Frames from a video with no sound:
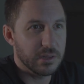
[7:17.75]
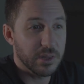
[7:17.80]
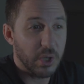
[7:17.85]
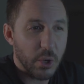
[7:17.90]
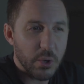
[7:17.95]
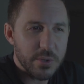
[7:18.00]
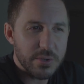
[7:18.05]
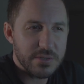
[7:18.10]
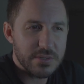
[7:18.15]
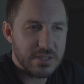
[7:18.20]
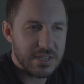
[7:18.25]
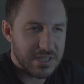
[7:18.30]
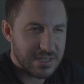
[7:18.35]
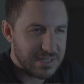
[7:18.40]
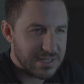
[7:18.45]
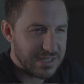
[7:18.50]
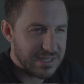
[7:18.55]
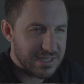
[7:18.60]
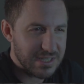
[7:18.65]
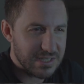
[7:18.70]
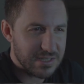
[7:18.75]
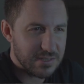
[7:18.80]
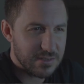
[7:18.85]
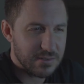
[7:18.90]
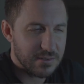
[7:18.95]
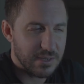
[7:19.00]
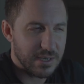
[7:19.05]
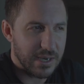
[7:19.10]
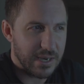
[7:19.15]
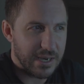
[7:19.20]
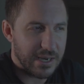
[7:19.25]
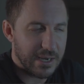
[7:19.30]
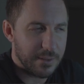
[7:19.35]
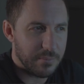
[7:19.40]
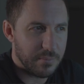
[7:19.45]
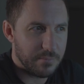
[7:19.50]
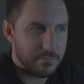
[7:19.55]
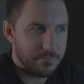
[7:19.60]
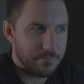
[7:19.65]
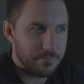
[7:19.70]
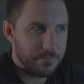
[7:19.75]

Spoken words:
low 60s,